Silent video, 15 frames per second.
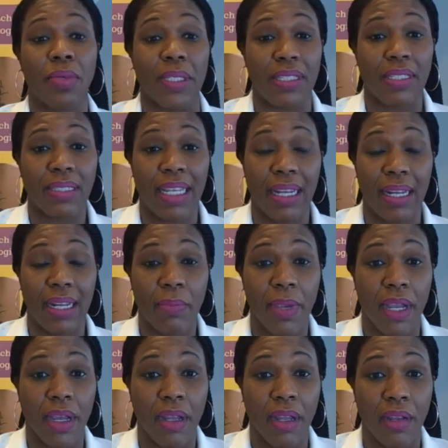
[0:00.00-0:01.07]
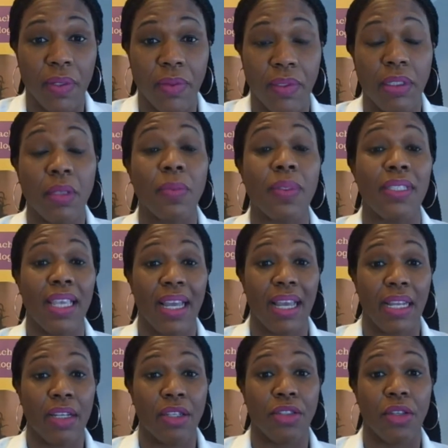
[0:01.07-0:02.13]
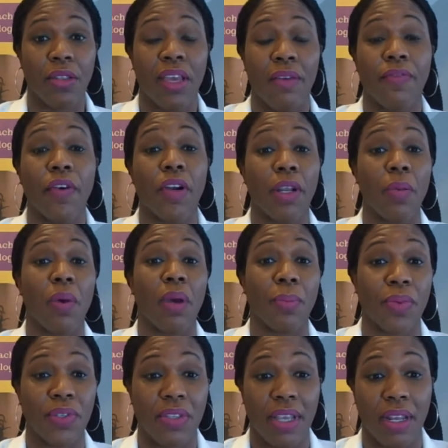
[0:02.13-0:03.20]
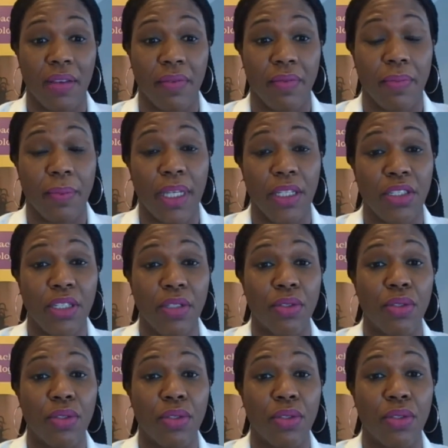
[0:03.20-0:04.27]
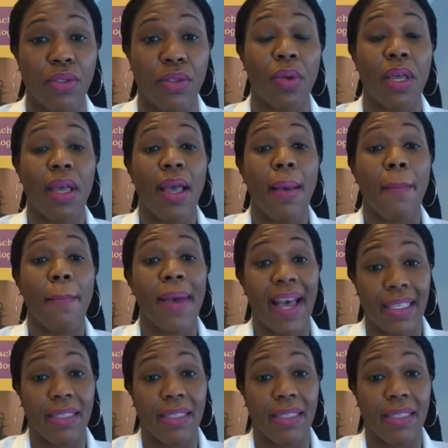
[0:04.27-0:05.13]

Recent data coming out of Louisiana showed that 41% of patients who